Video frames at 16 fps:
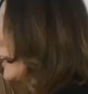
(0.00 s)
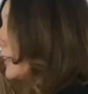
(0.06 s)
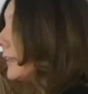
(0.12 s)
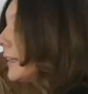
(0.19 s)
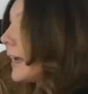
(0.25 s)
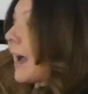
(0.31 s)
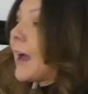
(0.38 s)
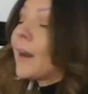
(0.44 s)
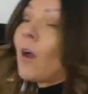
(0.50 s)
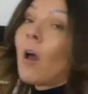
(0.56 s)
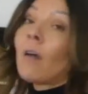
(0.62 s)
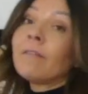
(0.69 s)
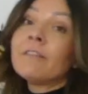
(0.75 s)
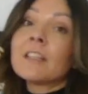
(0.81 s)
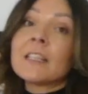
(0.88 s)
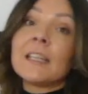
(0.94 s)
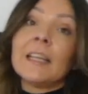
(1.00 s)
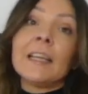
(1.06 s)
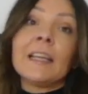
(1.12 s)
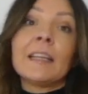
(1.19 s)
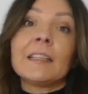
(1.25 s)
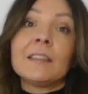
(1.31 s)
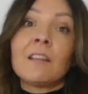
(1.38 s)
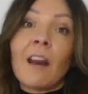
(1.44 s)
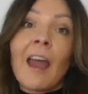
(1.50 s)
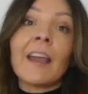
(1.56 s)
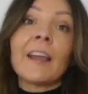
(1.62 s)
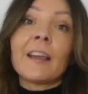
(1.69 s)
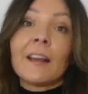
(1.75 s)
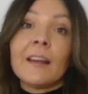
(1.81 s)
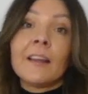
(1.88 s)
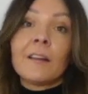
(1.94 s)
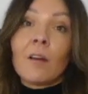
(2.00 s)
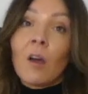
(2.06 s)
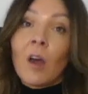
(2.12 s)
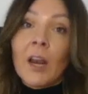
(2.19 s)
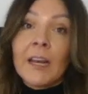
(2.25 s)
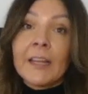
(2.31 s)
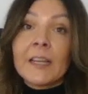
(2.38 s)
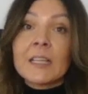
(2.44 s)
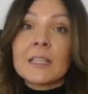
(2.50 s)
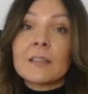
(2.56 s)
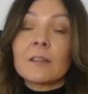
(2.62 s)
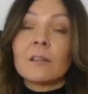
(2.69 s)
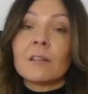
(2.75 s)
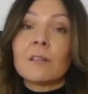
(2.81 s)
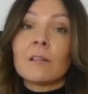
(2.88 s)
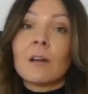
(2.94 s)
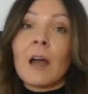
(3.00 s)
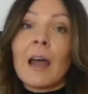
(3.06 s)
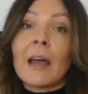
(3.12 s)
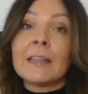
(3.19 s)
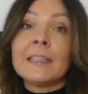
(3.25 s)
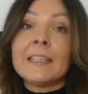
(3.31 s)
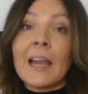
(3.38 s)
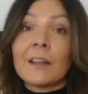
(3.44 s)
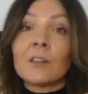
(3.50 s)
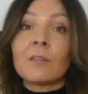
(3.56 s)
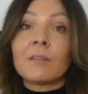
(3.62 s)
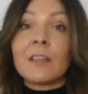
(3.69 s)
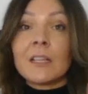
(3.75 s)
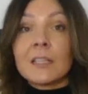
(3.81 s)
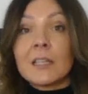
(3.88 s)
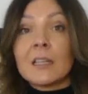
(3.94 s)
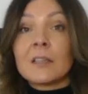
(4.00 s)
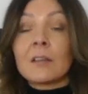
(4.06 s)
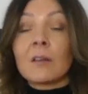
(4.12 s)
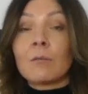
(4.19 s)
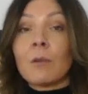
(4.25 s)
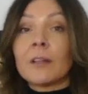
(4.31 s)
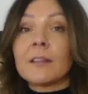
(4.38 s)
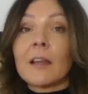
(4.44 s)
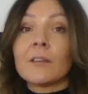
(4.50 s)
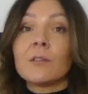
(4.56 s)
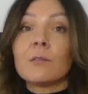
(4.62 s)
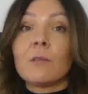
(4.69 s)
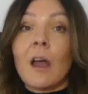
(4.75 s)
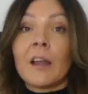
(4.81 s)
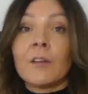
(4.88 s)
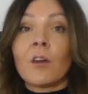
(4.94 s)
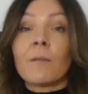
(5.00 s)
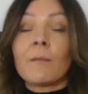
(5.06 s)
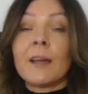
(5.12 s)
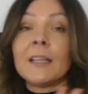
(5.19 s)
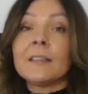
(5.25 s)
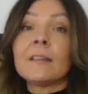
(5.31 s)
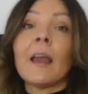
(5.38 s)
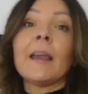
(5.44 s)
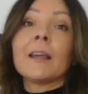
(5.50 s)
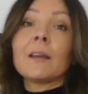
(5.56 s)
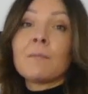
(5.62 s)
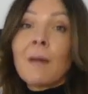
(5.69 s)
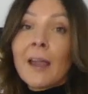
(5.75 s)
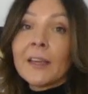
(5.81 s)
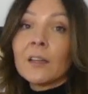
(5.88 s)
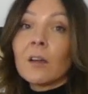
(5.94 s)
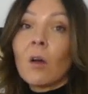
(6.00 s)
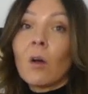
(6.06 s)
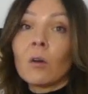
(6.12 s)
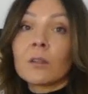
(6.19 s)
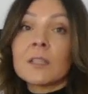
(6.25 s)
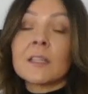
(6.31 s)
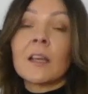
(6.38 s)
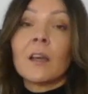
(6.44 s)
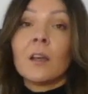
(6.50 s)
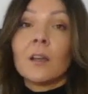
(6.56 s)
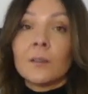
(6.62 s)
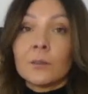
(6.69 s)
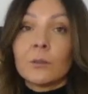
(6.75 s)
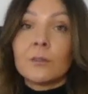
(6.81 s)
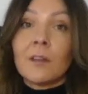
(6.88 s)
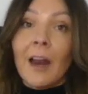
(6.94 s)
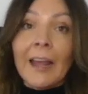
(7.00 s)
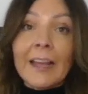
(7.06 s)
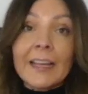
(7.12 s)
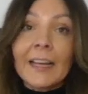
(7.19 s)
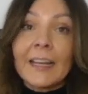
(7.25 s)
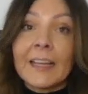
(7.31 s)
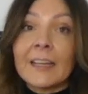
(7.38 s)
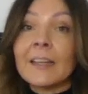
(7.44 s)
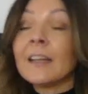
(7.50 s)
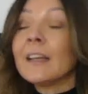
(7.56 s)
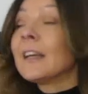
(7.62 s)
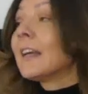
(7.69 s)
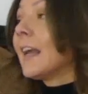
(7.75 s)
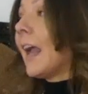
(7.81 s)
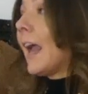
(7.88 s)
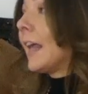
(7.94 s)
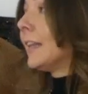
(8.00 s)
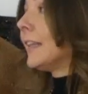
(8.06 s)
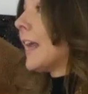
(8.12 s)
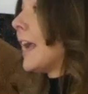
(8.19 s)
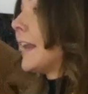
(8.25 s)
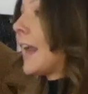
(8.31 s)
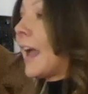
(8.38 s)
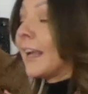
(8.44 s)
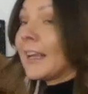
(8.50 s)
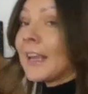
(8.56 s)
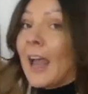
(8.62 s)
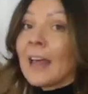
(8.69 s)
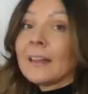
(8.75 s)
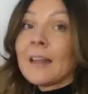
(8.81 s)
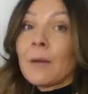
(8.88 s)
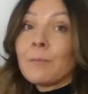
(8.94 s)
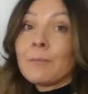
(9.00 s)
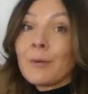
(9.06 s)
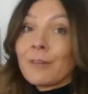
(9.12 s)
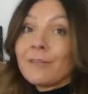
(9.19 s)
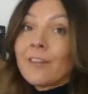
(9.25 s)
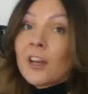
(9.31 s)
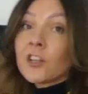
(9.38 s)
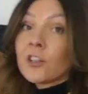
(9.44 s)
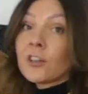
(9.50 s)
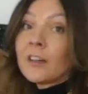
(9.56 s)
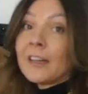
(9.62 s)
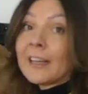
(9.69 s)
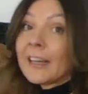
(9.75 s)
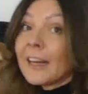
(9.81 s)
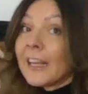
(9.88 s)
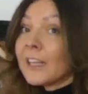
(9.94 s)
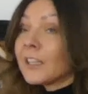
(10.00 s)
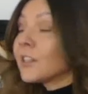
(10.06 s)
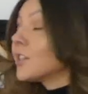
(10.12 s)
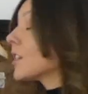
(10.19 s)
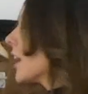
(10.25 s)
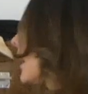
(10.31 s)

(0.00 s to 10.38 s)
They are obviously dry clean only, so at the end of the season what I do, I normally take my coats to dry clean and then I get them professionally cleaned.